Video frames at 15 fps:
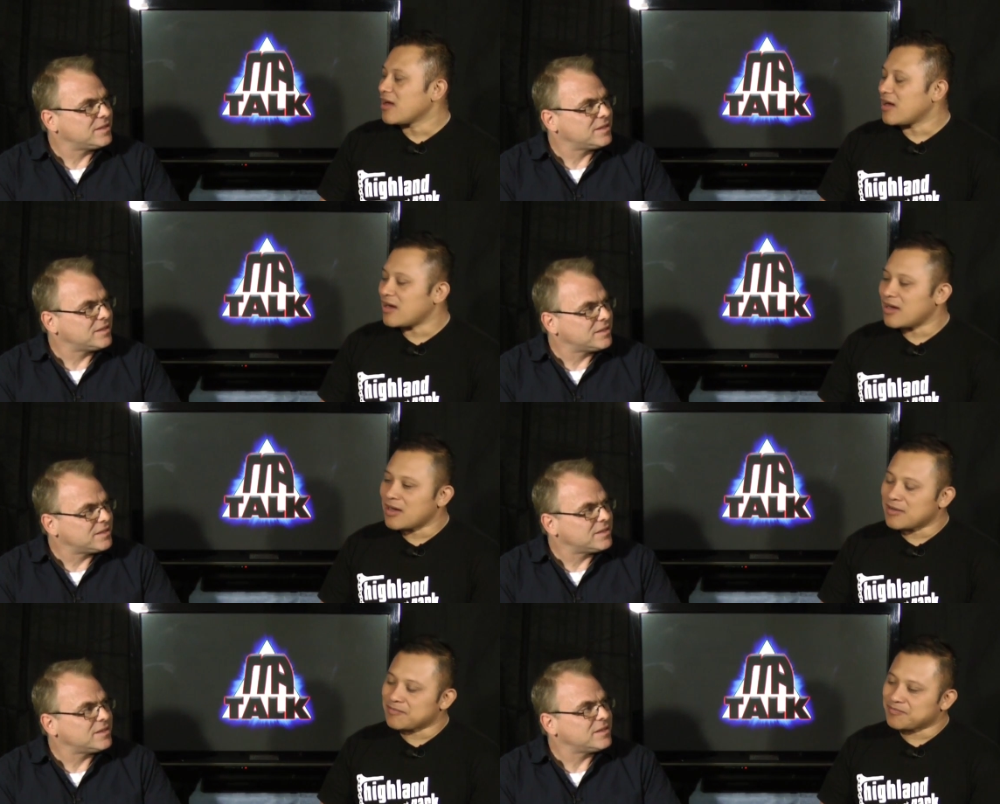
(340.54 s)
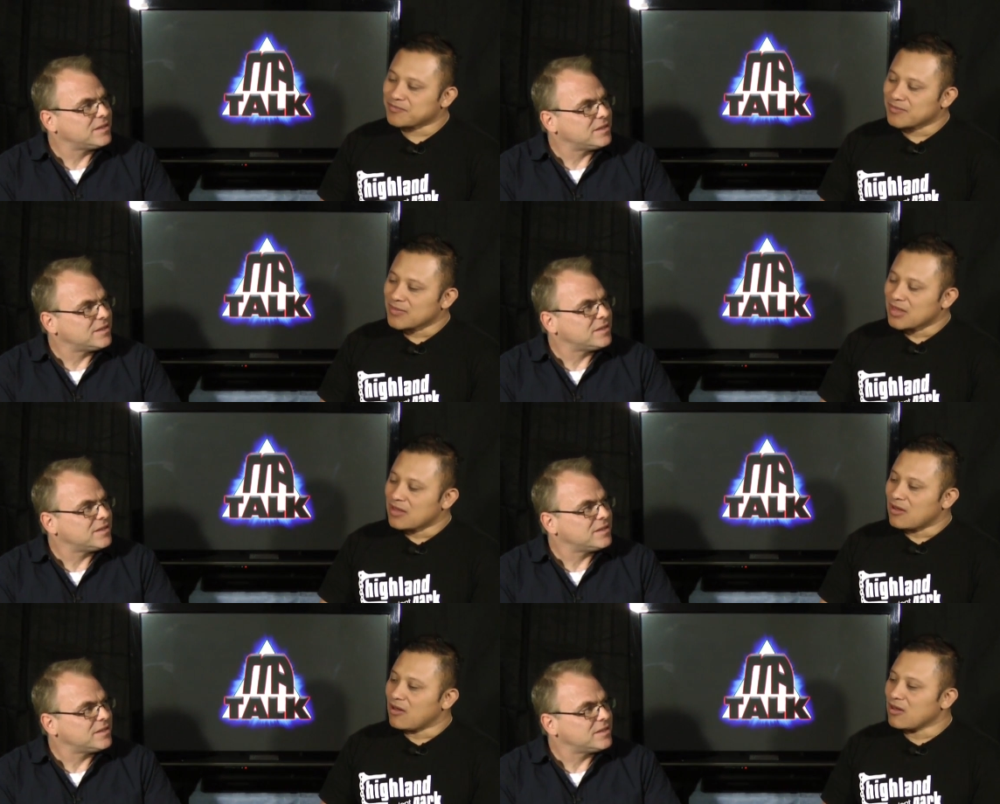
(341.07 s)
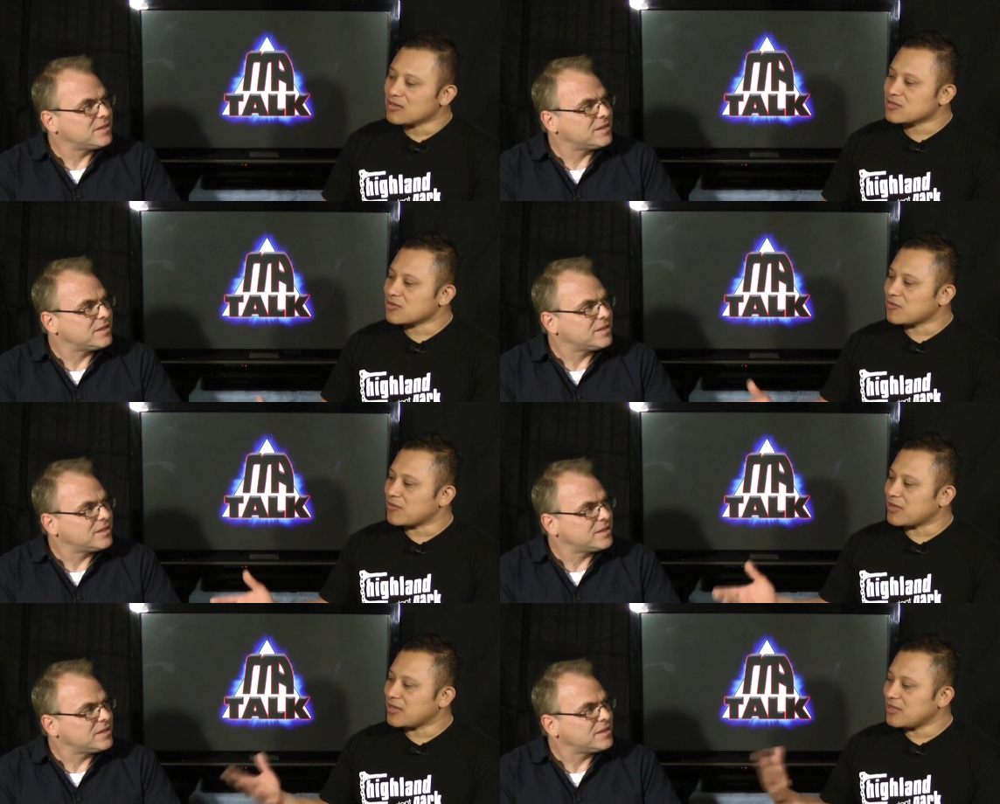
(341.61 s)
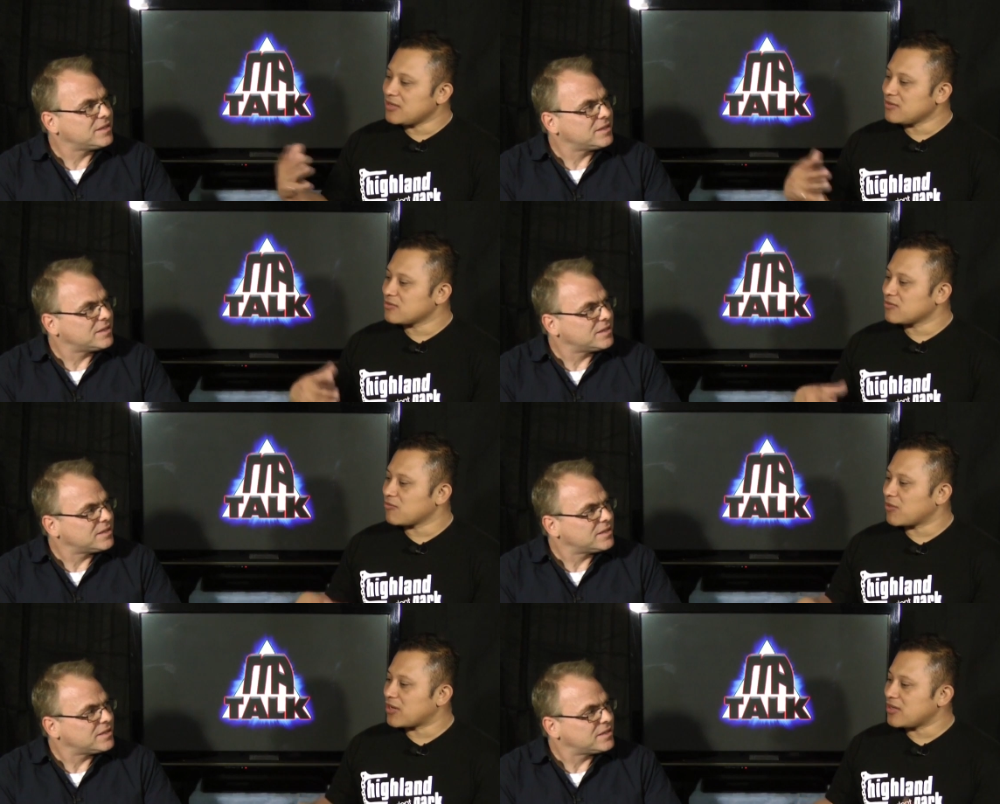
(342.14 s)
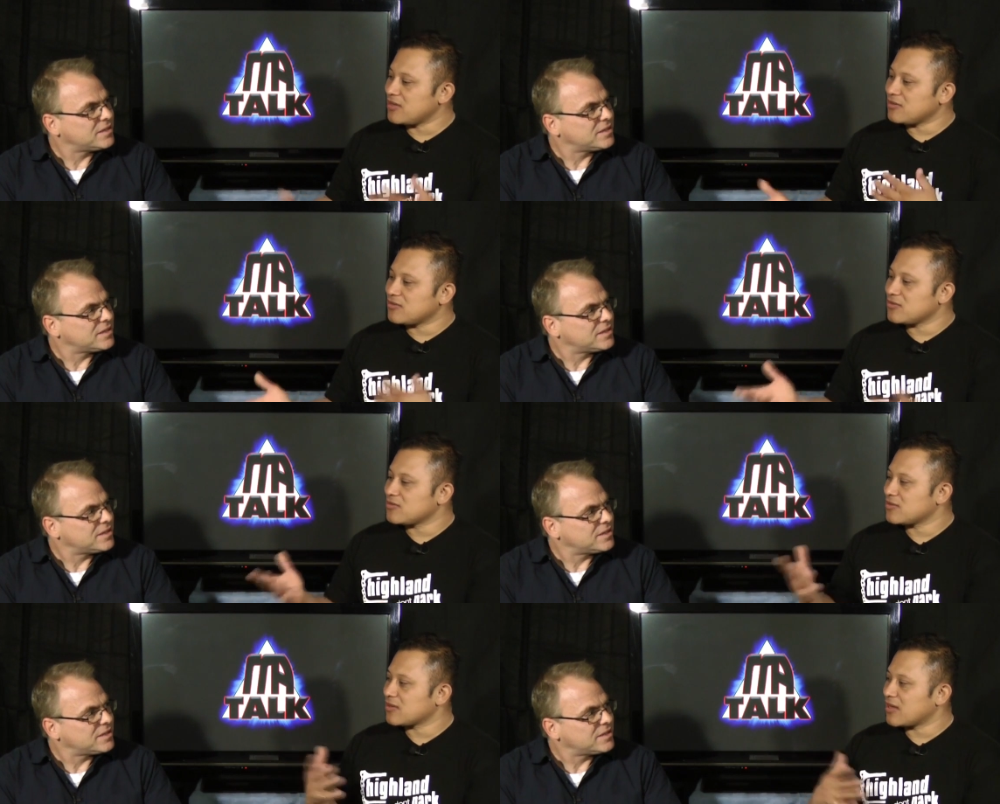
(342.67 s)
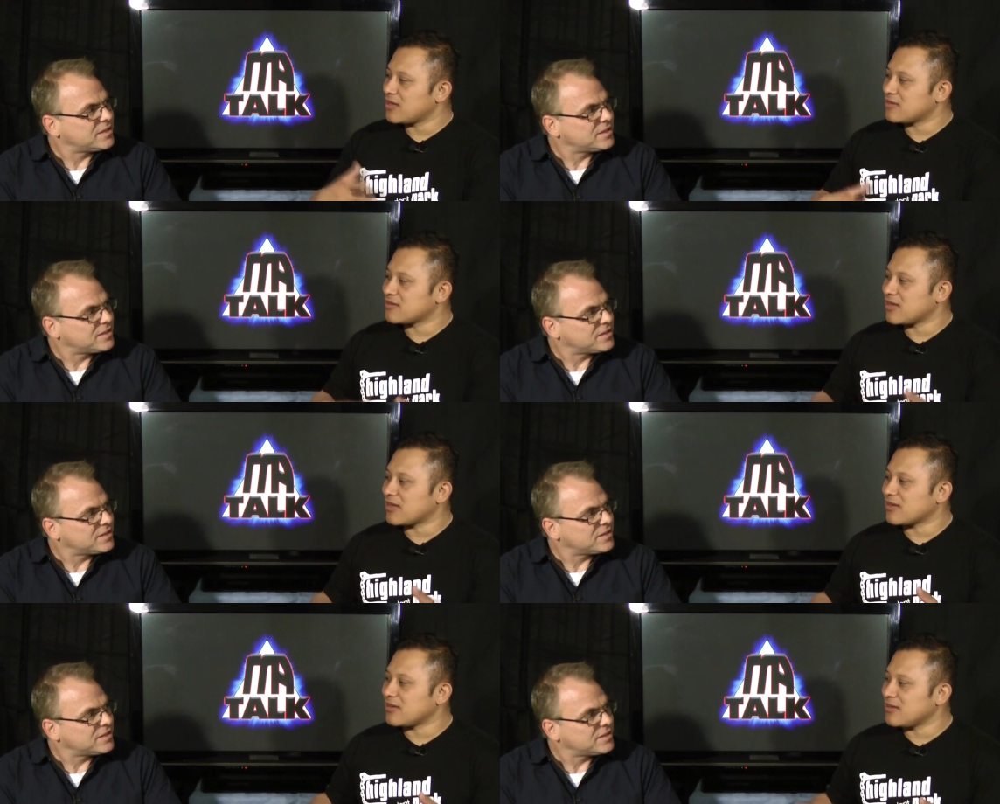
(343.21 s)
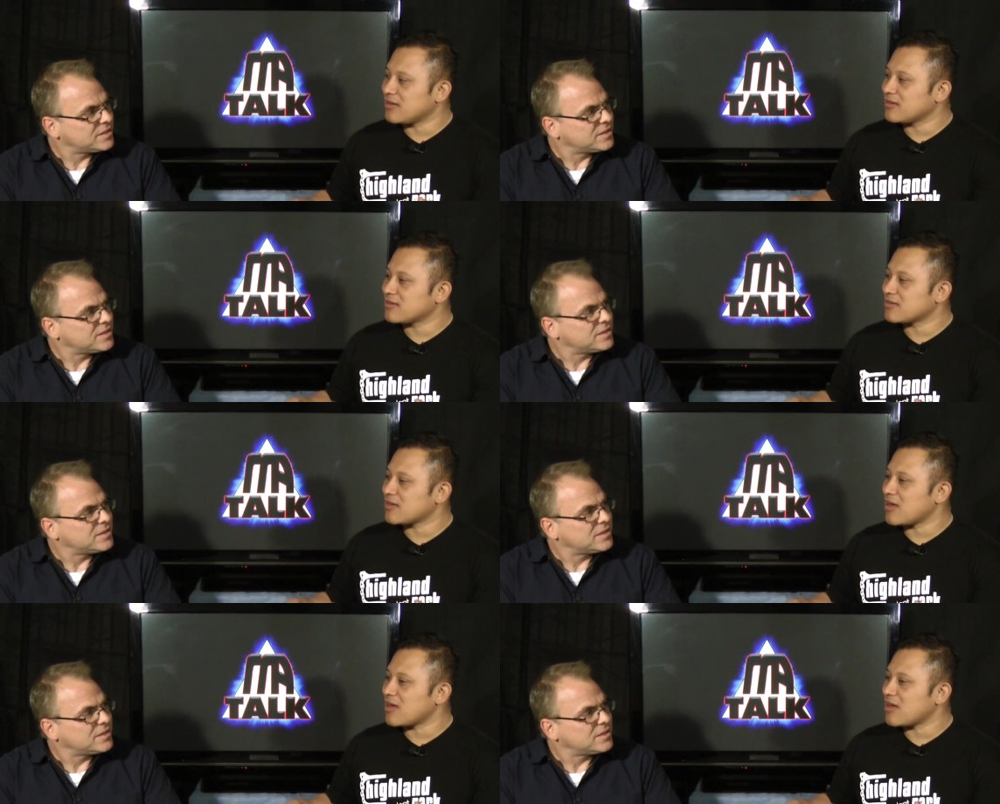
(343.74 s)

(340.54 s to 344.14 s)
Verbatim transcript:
Speaker 1: Um, also, when he's when he's using his techniques,